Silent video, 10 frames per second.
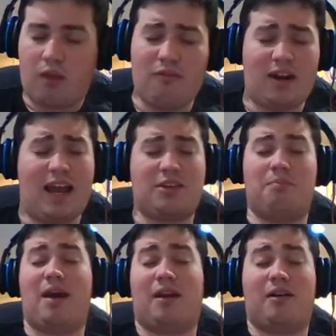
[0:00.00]
Very
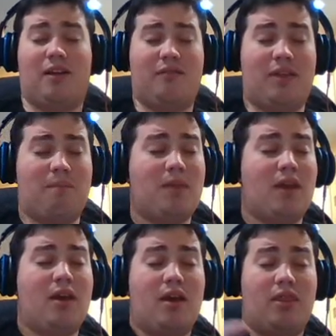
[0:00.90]
ecumenical of them.
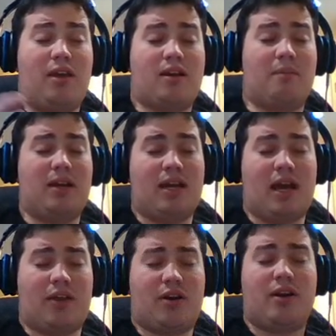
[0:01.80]
They're coming
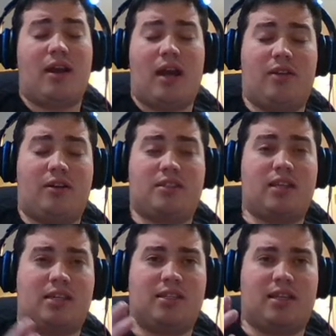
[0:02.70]
together, and they're
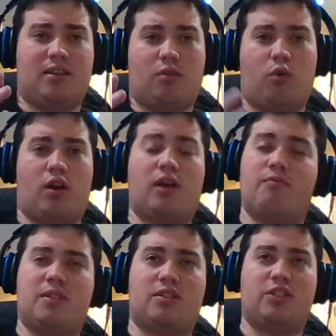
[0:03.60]
discussing the work
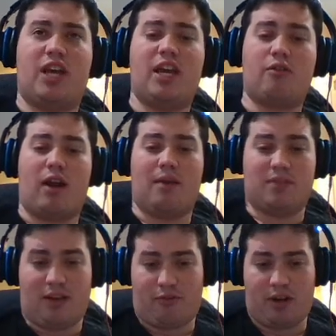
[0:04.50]
of Mr. J.
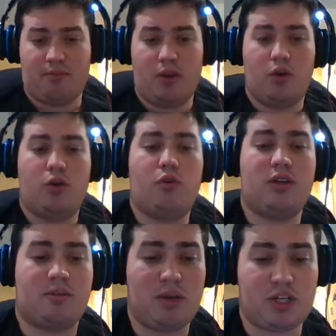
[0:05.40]
Grimes Everett, who
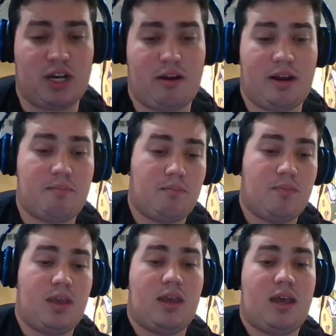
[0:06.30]
is a missionary.
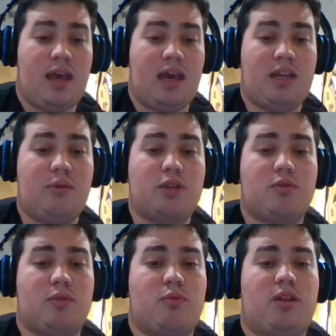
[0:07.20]
And he works
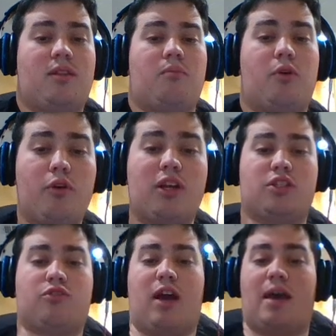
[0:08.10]
with what the
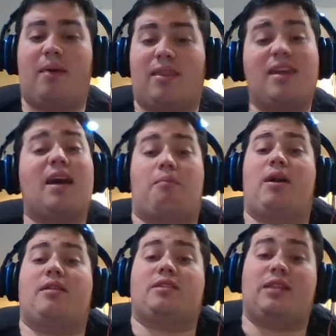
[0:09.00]
Maroonist tribe, I think I'm
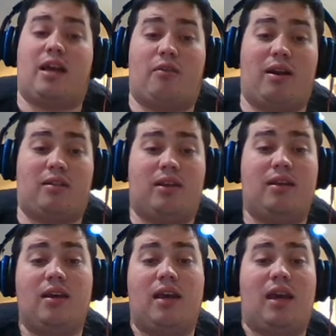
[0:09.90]
pronouncing that correctly,
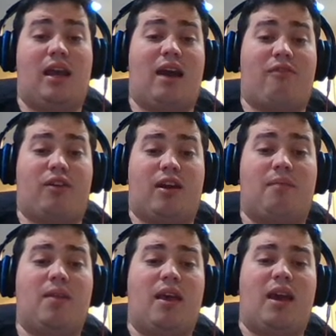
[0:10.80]
in Africa.
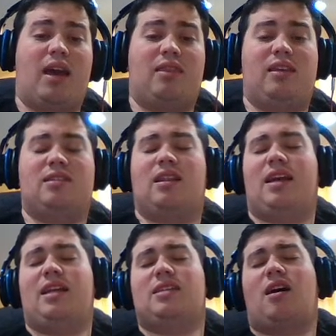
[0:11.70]
And these
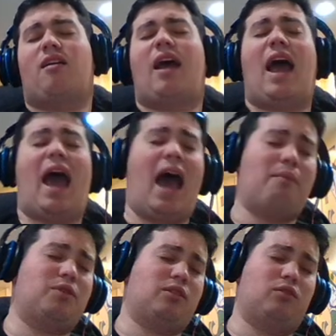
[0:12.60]
ladies are
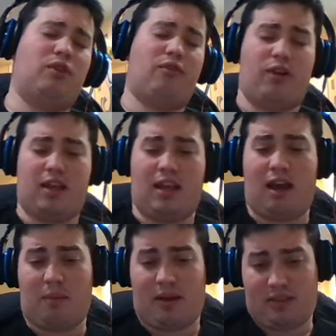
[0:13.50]
absolutely freaking
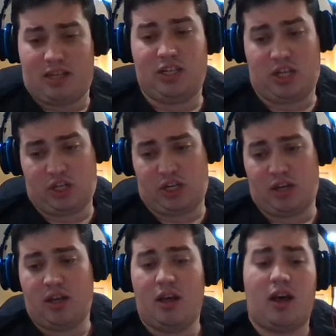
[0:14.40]
out about the condition
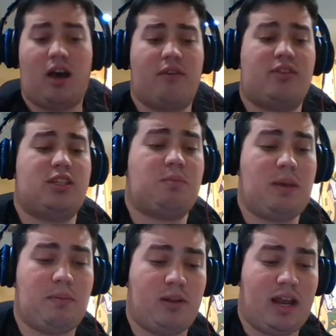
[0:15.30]
of these
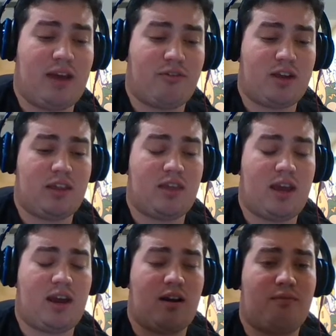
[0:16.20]
people in Africa.
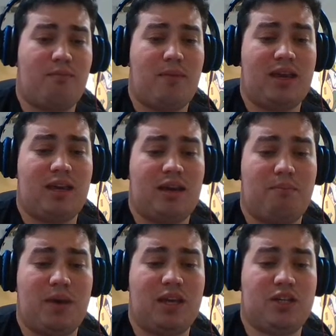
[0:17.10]
They are making a
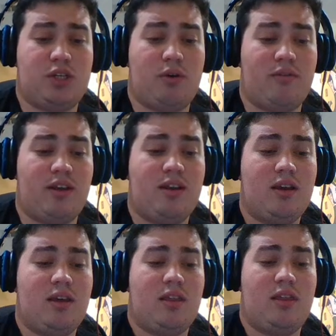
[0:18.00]
big issue of it.
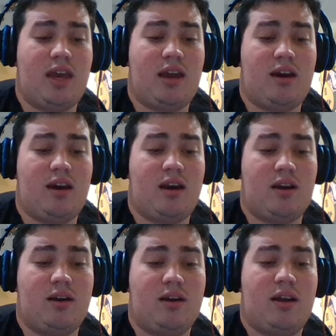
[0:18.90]
They are